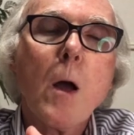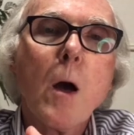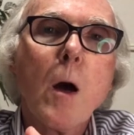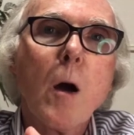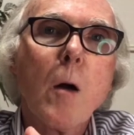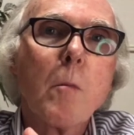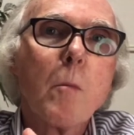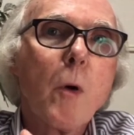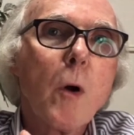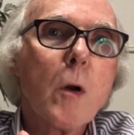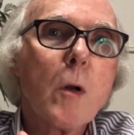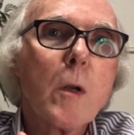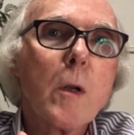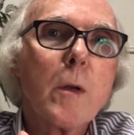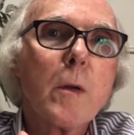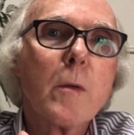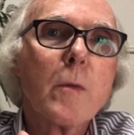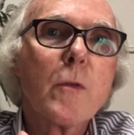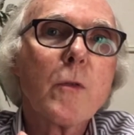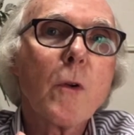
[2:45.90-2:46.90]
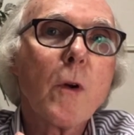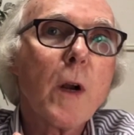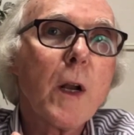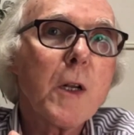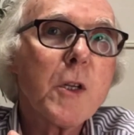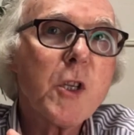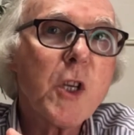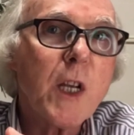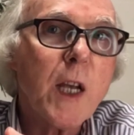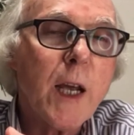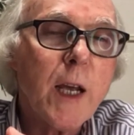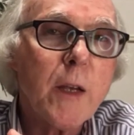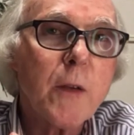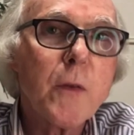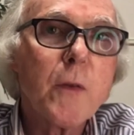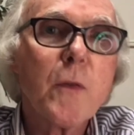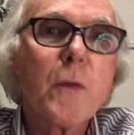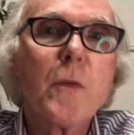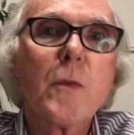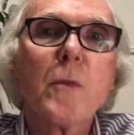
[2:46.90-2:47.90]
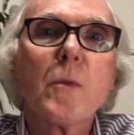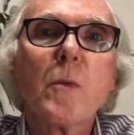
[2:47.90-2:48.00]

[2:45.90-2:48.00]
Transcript: Brooklyn Sorachi Ace,